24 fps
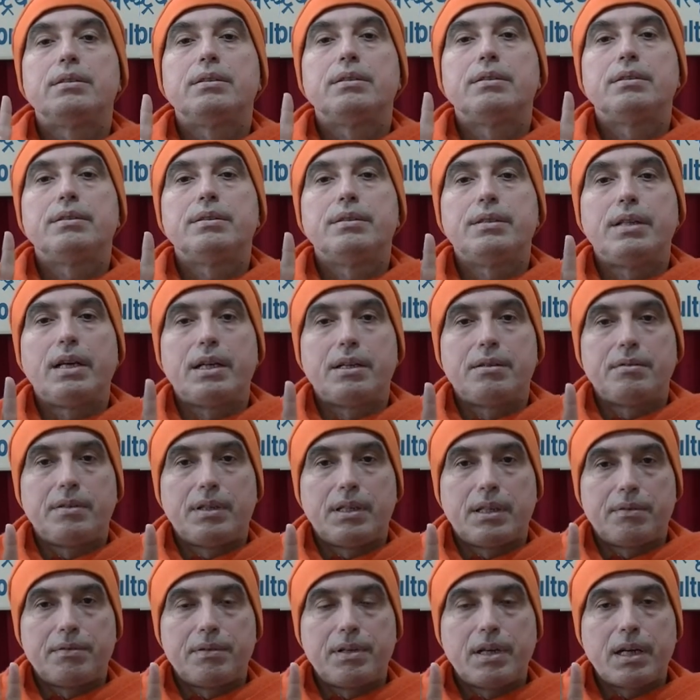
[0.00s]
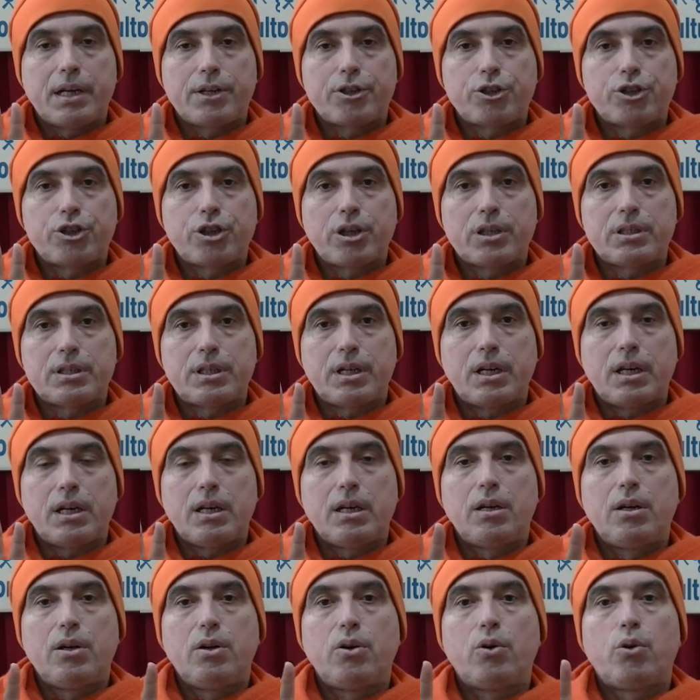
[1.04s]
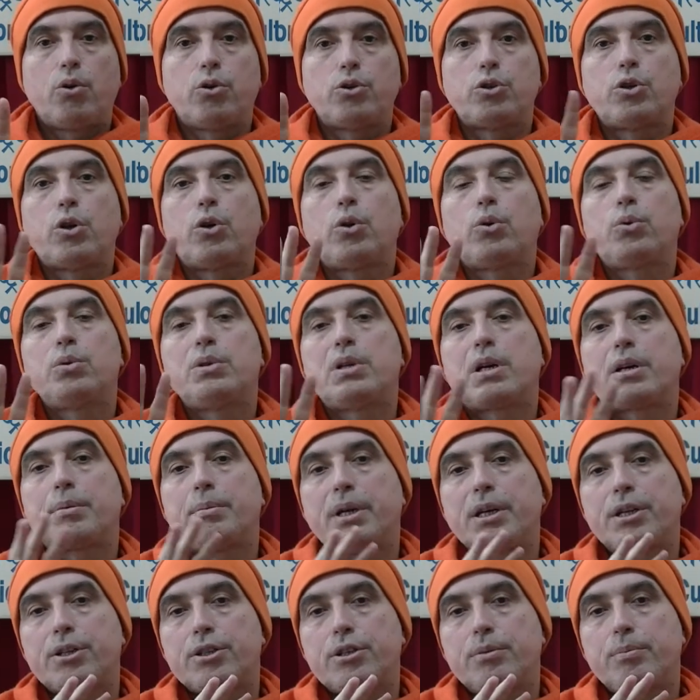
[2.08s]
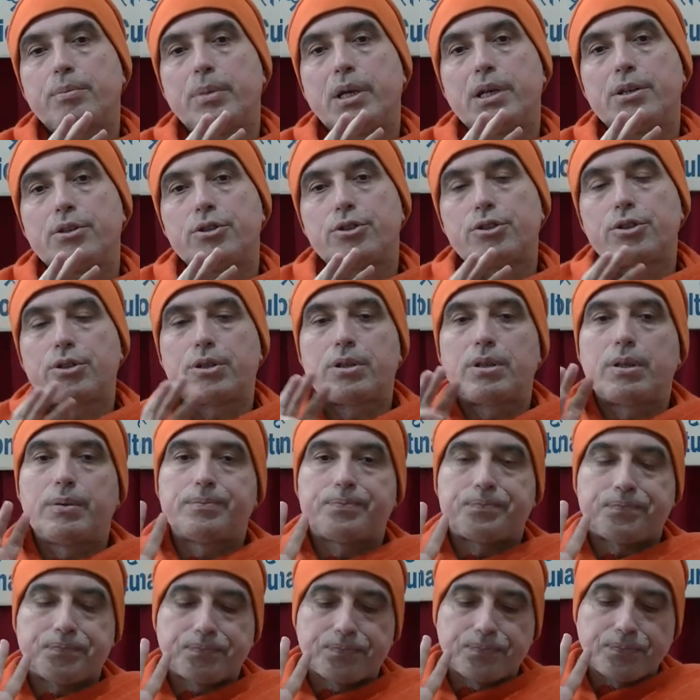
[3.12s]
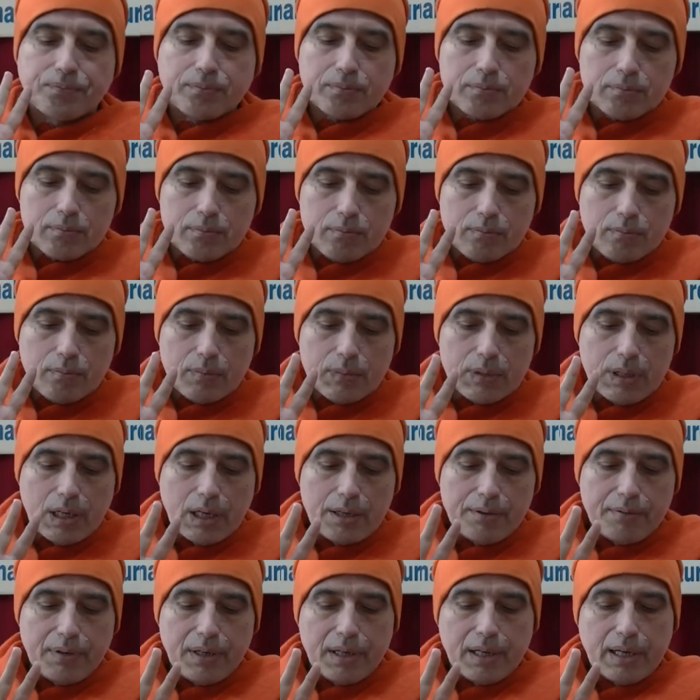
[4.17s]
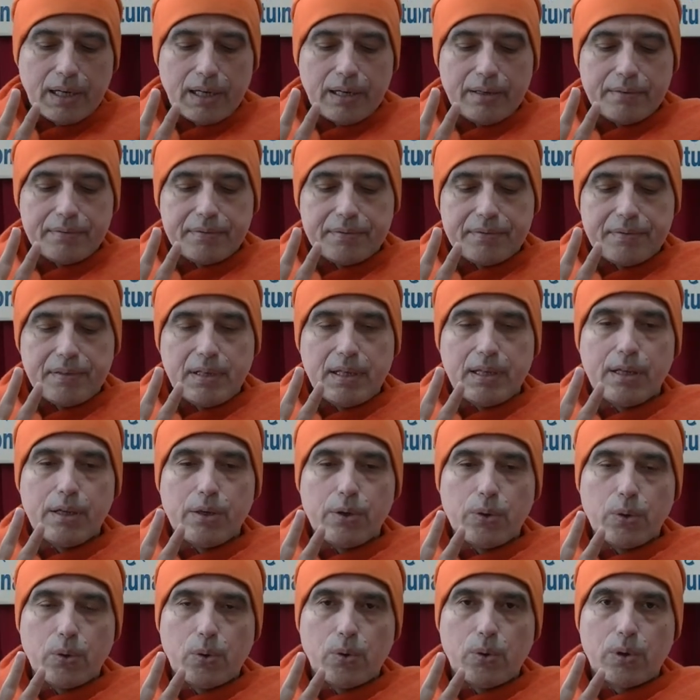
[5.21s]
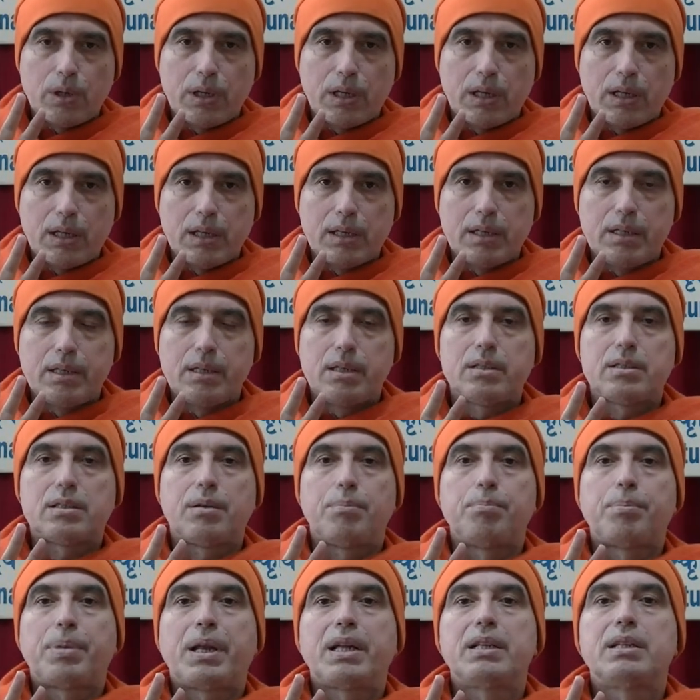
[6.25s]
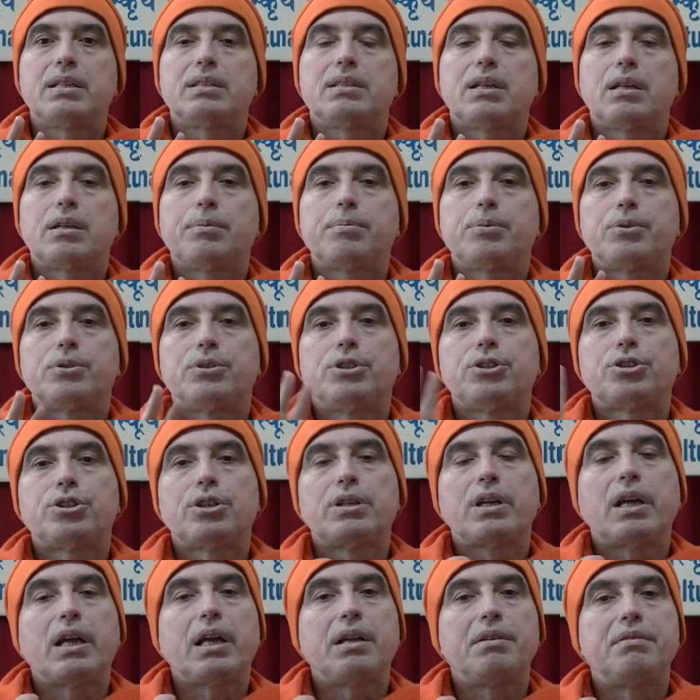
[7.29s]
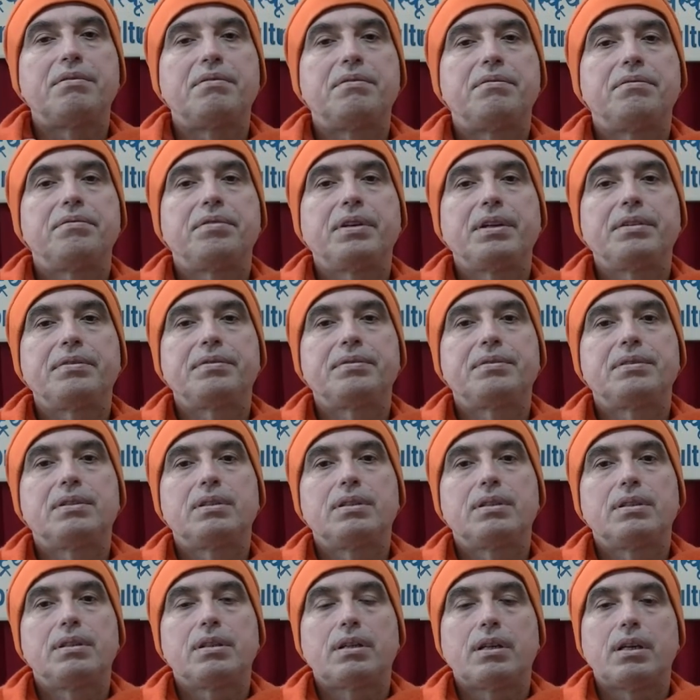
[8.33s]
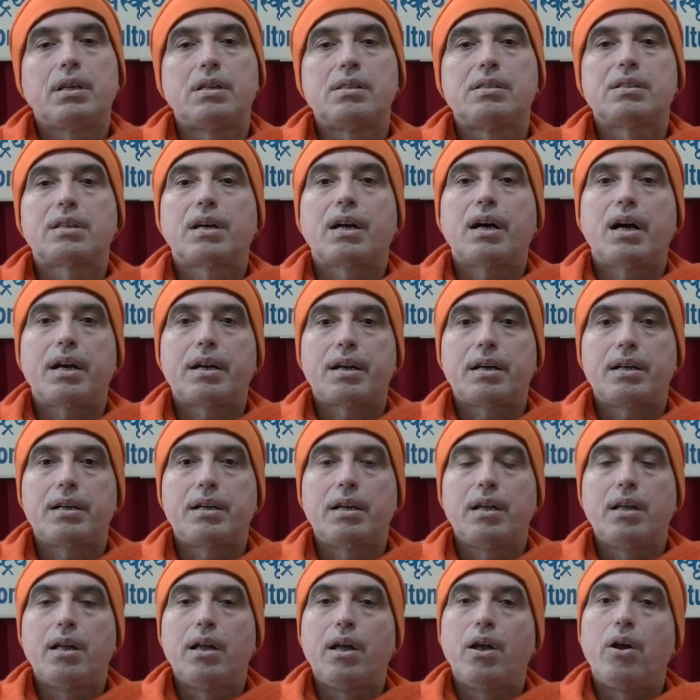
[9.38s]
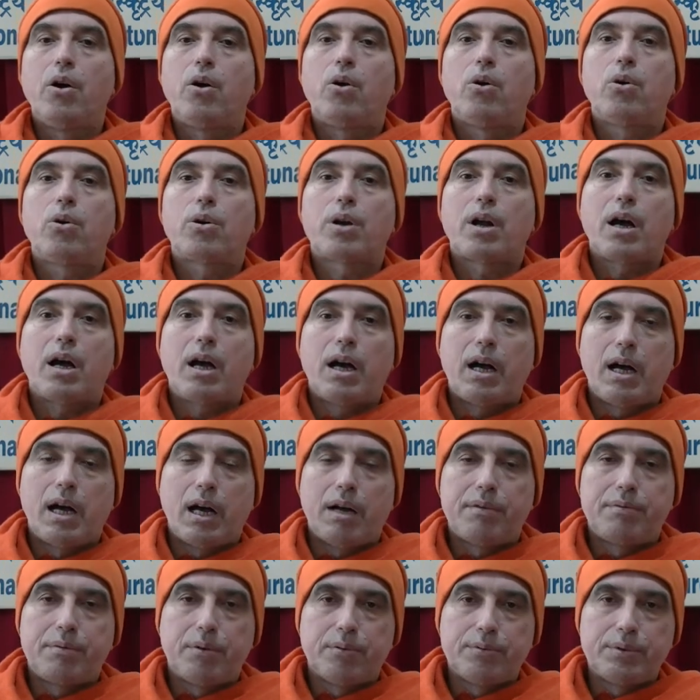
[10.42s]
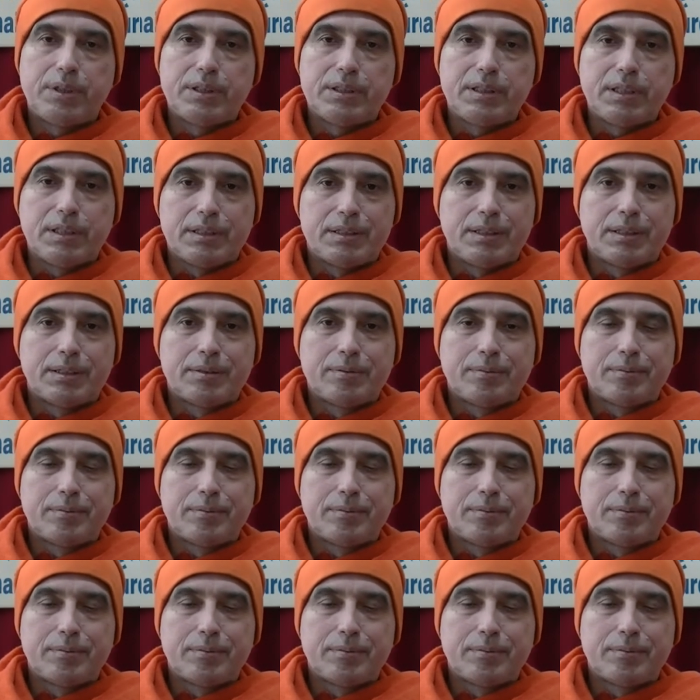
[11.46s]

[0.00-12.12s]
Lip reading: then we have Nakshatra, or the lunar mention, then we have Yoga, some planetary position, and 5th is Karan, or half of the Tithi.